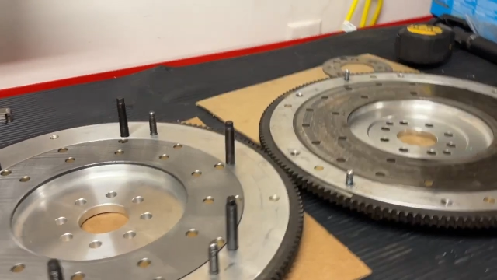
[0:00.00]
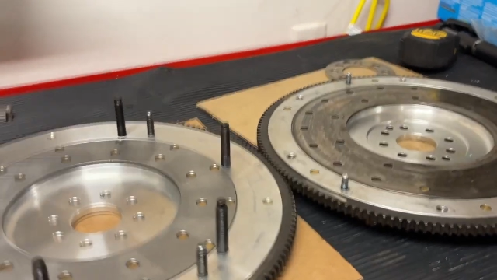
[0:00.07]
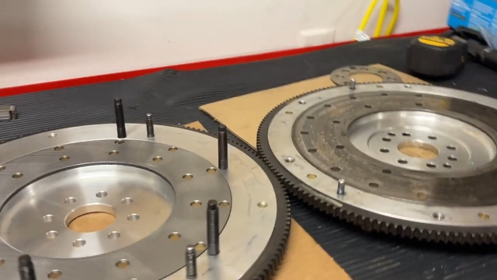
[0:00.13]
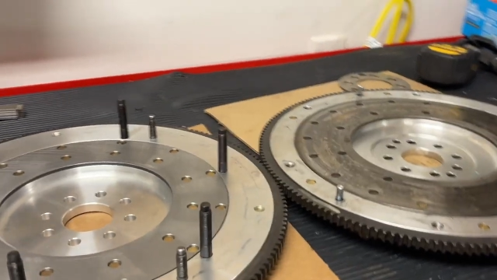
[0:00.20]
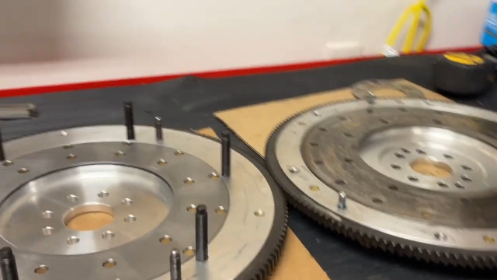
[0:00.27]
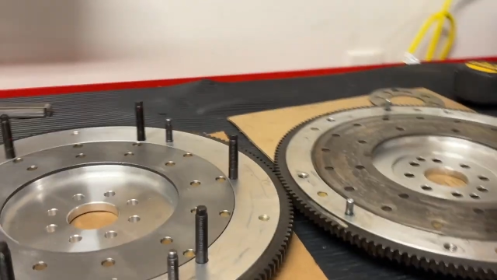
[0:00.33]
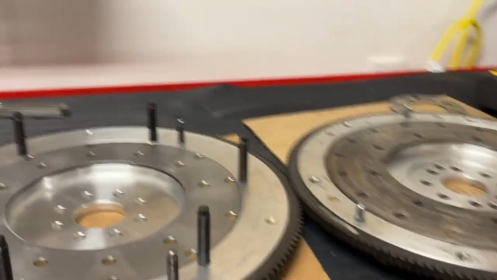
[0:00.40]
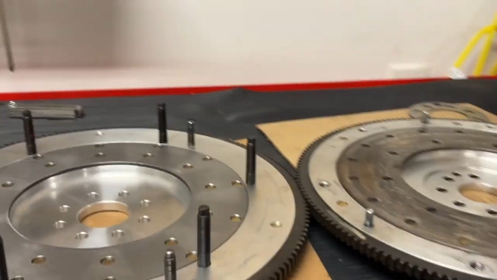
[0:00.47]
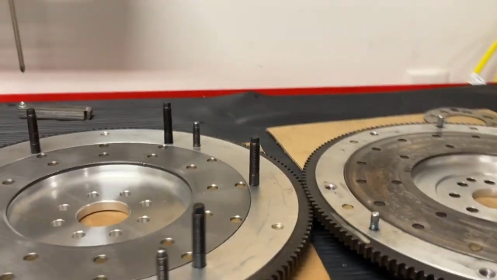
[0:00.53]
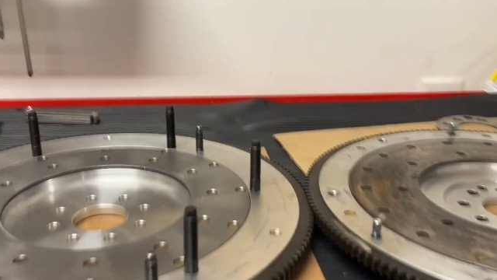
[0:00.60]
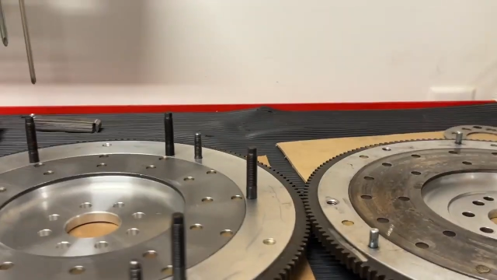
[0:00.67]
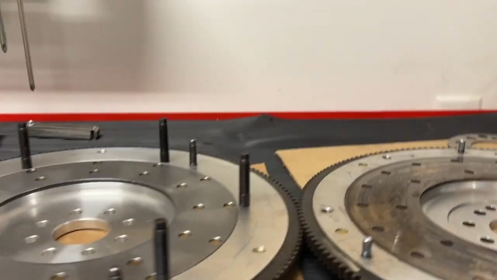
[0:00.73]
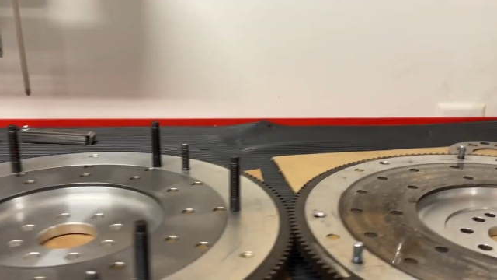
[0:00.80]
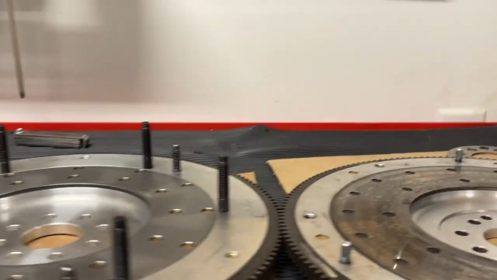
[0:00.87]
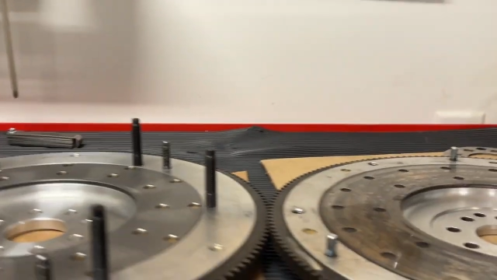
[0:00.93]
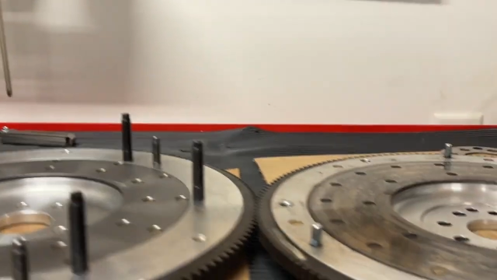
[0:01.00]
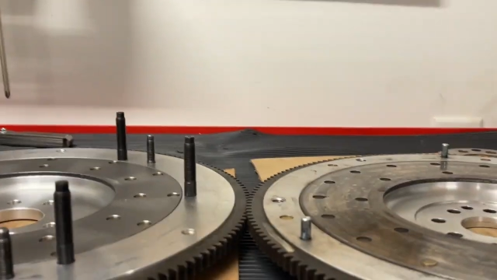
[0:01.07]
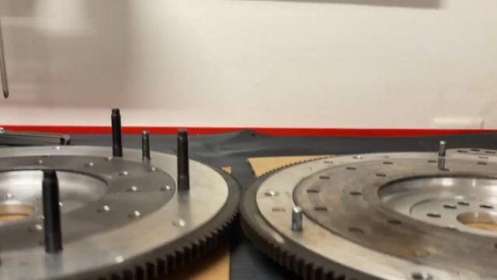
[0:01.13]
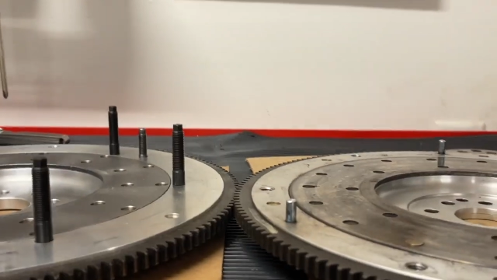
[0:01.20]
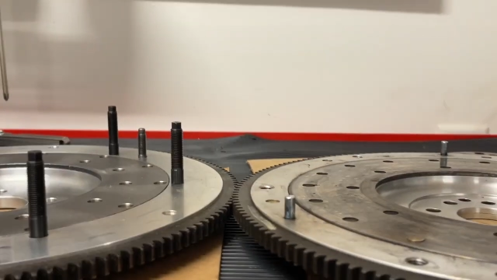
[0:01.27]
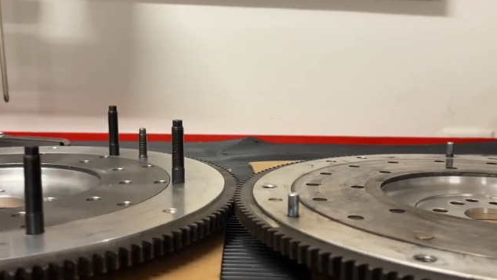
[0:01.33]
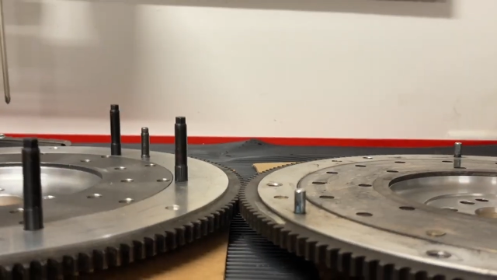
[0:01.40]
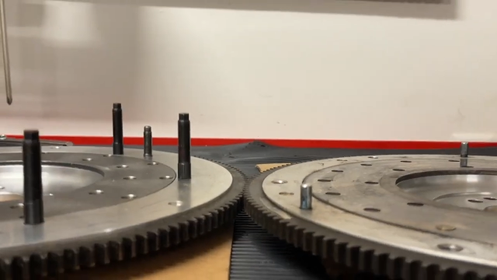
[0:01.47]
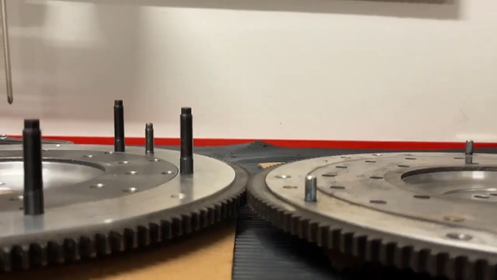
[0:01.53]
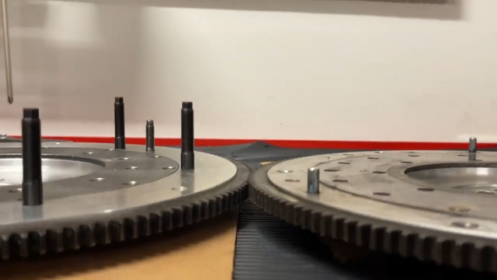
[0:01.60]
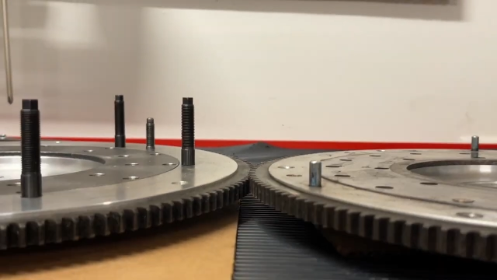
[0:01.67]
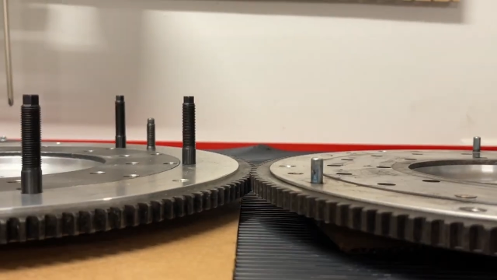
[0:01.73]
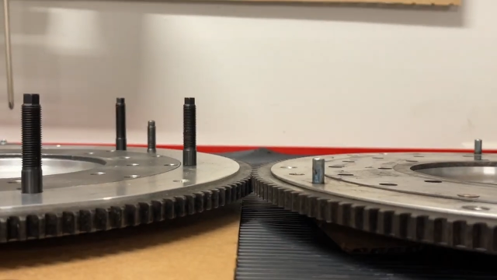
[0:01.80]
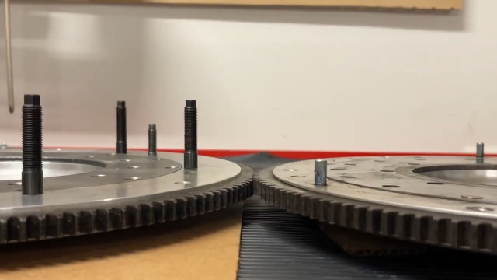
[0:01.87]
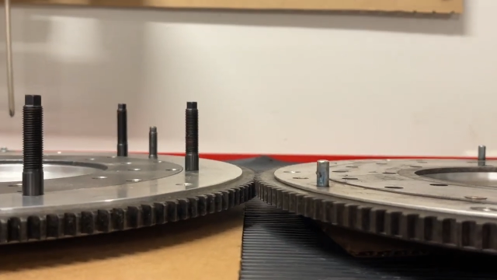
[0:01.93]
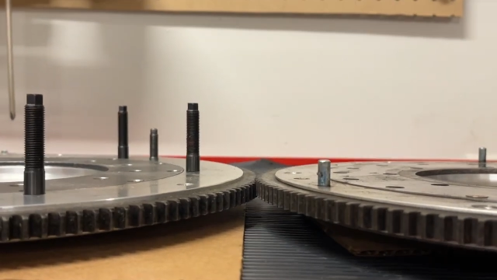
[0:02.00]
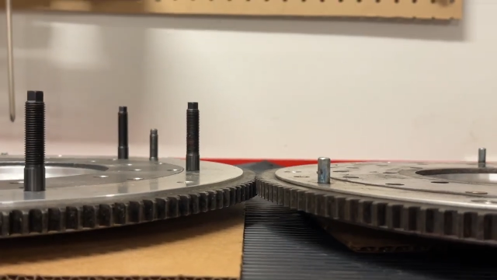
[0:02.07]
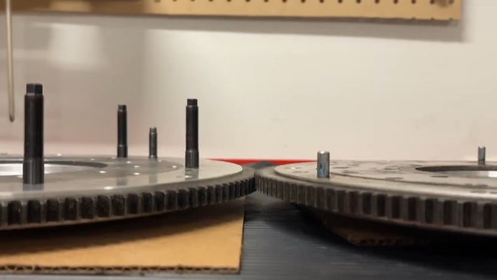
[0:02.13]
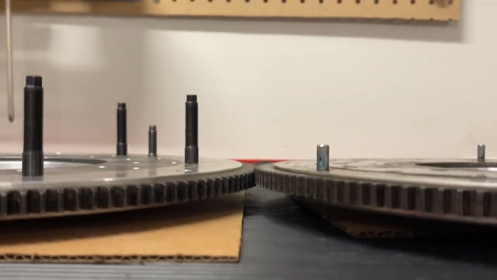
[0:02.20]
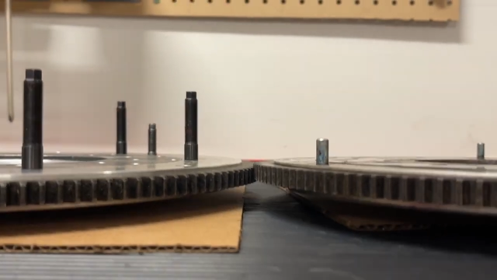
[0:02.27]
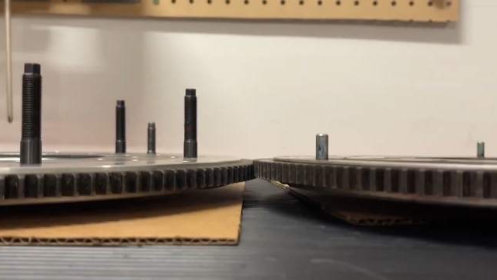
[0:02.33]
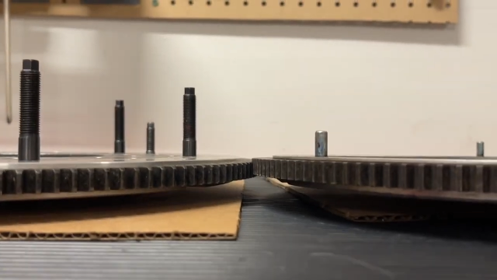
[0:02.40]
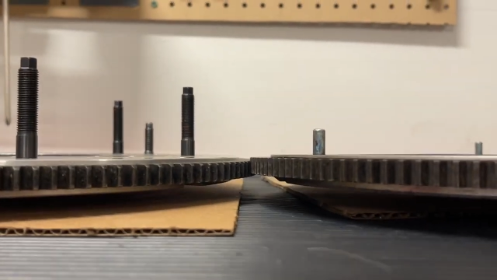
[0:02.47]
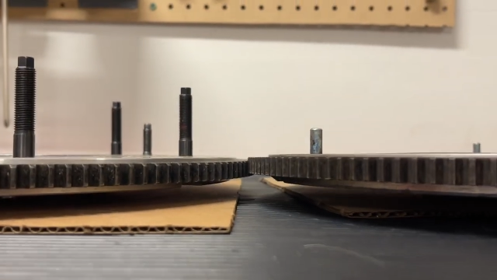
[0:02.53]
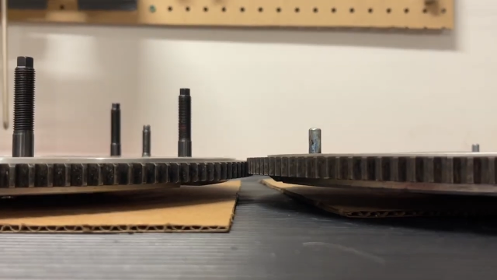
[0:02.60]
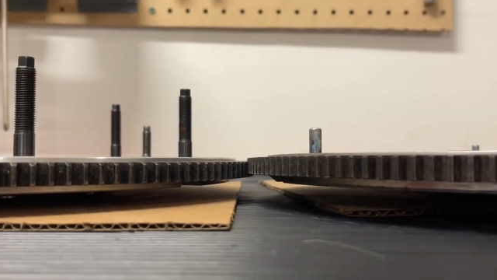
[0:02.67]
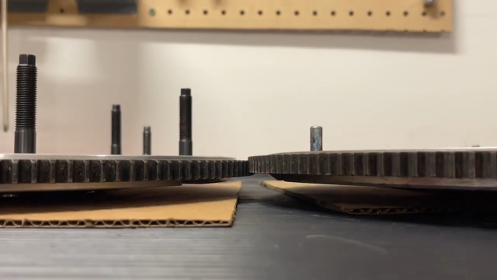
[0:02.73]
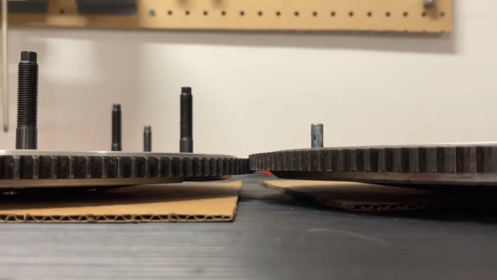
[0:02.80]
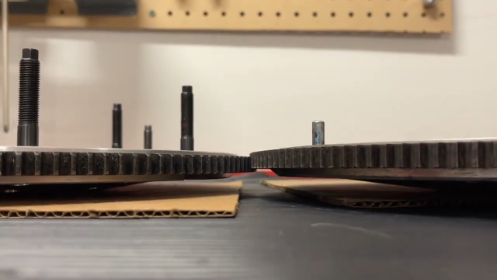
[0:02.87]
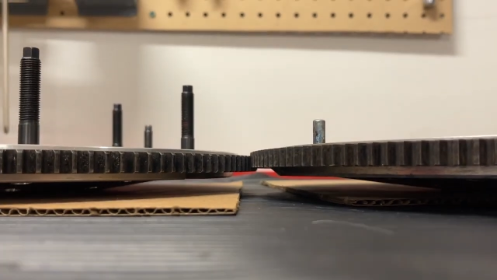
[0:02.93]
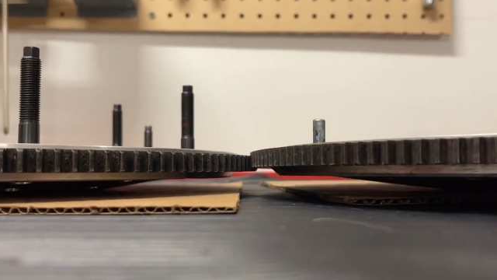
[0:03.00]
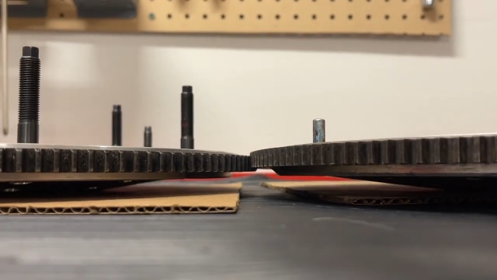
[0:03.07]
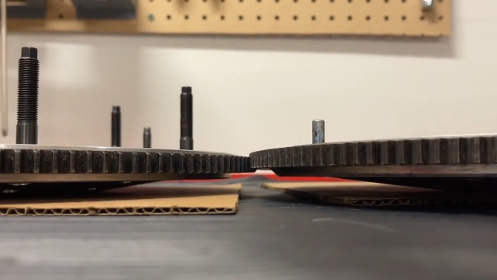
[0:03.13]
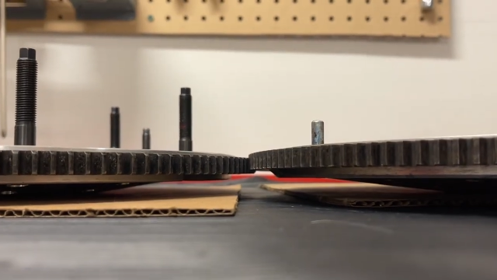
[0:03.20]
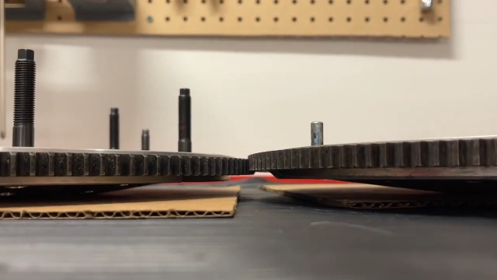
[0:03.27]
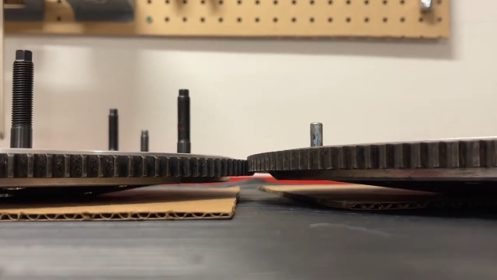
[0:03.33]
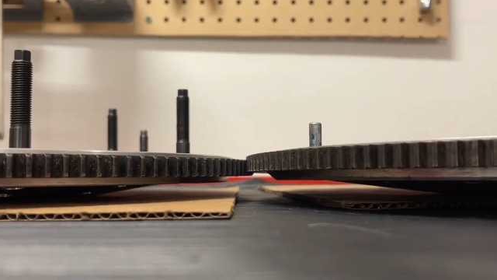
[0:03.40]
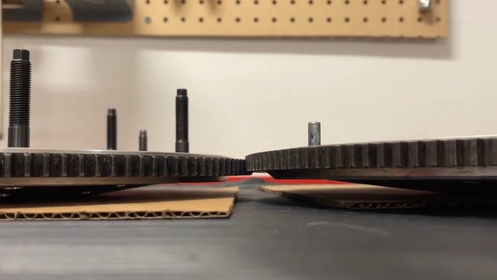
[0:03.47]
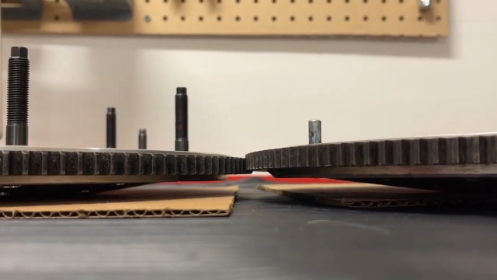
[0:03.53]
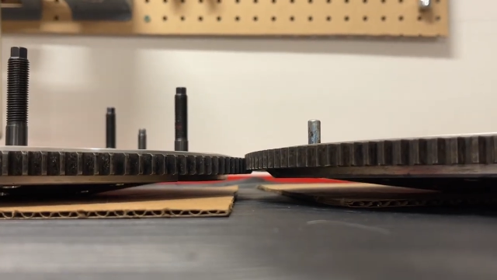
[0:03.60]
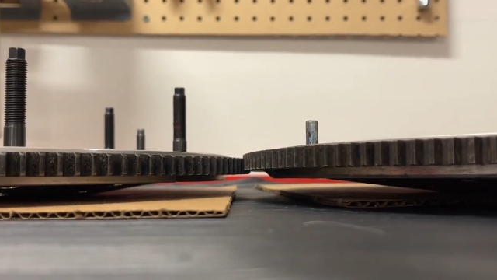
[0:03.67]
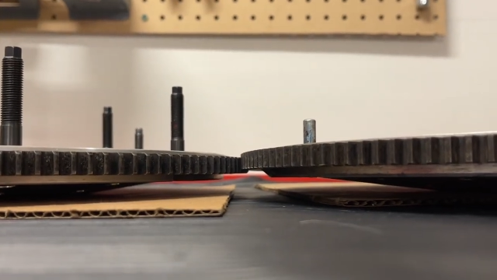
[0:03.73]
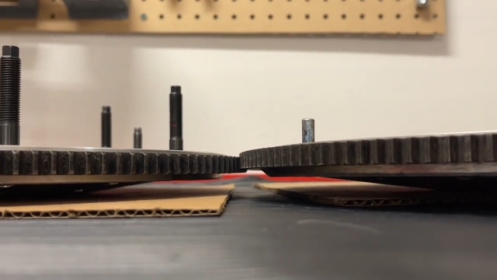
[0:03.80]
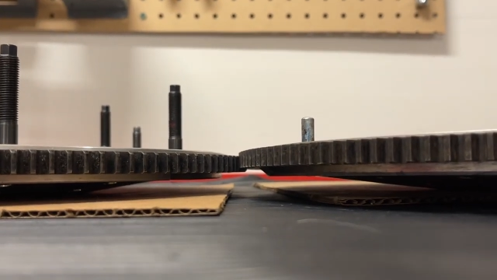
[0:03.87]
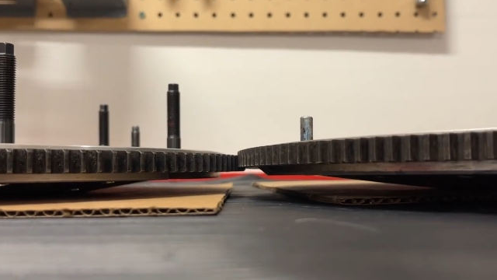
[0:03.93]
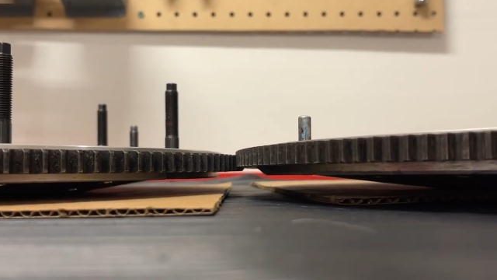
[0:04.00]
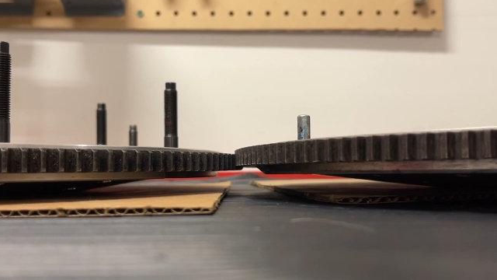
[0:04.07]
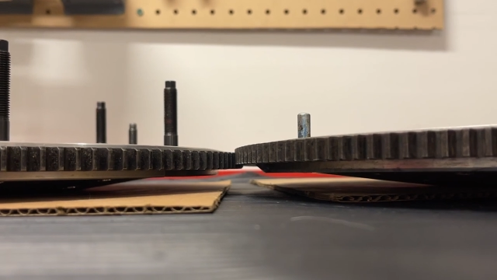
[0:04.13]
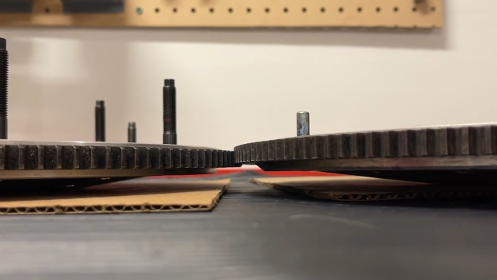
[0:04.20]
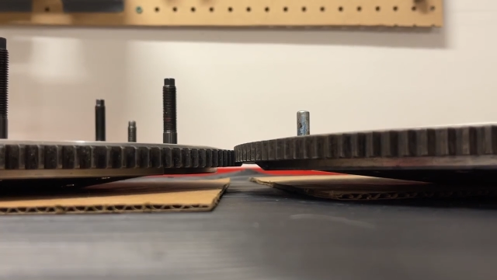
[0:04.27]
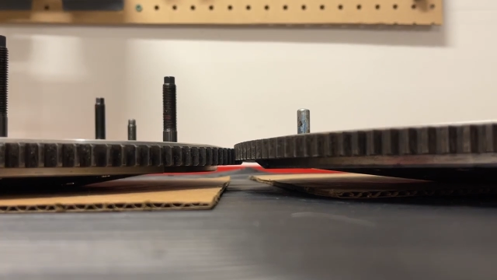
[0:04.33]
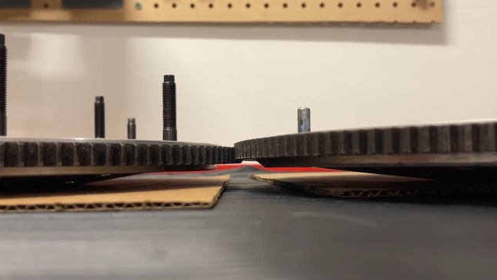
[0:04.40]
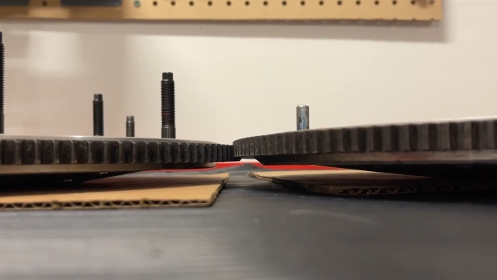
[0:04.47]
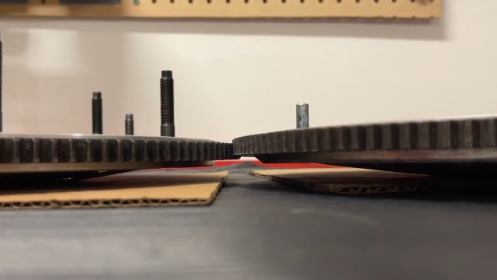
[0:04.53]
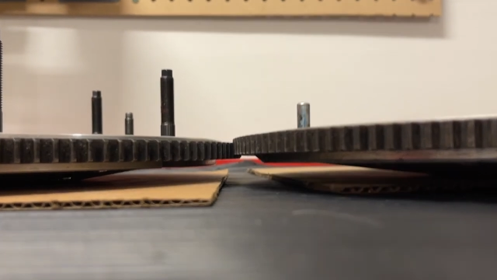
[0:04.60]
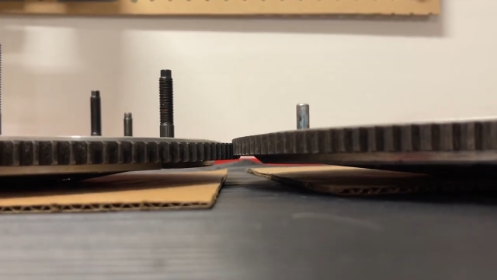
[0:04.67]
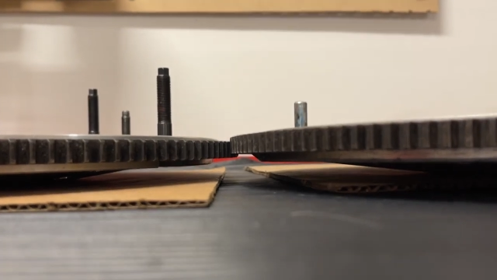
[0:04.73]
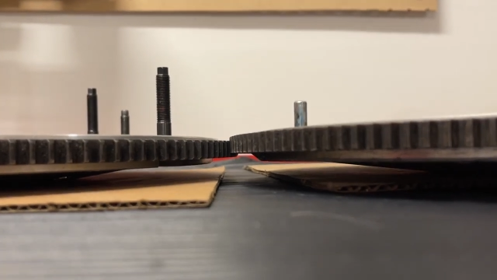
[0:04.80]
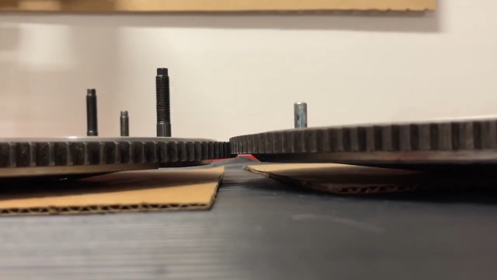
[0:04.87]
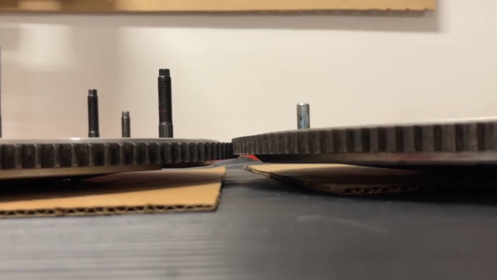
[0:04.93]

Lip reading: [unreadable: no face in view]